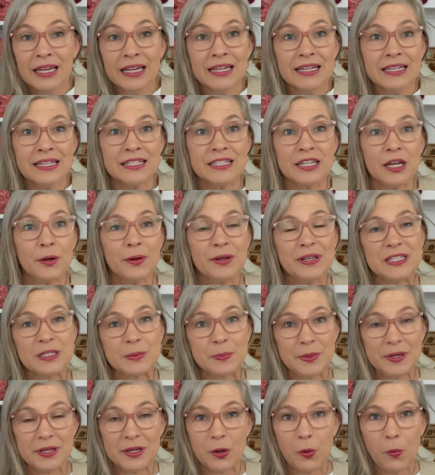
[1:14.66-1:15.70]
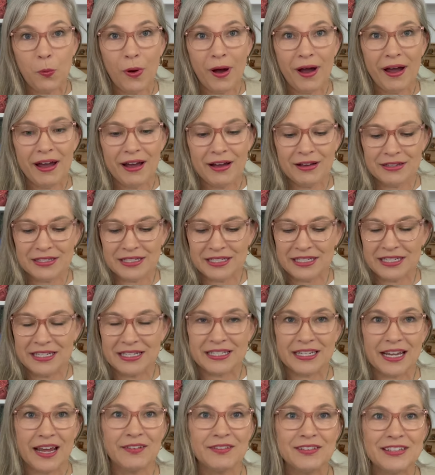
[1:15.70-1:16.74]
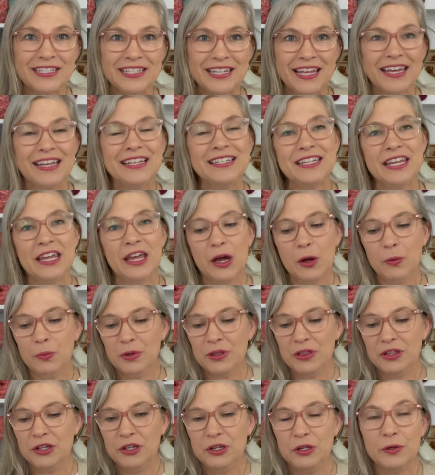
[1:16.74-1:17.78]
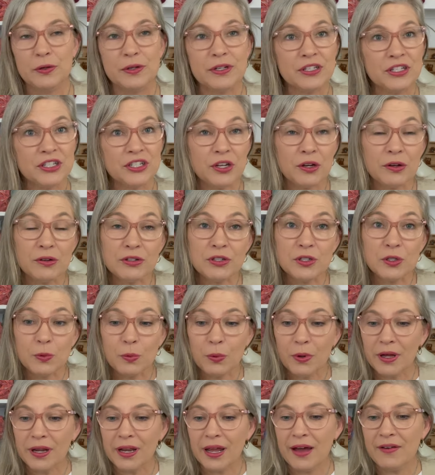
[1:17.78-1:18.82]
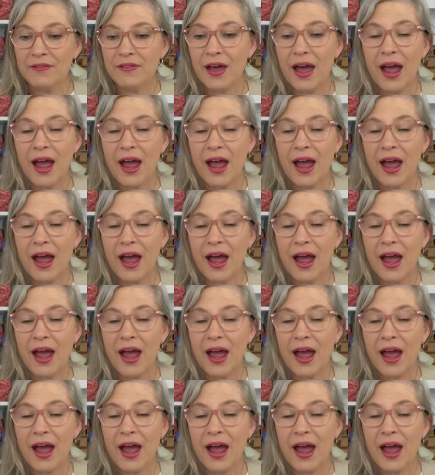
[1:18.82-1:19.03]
So it's been a while since I've sat down with you and showed you what I've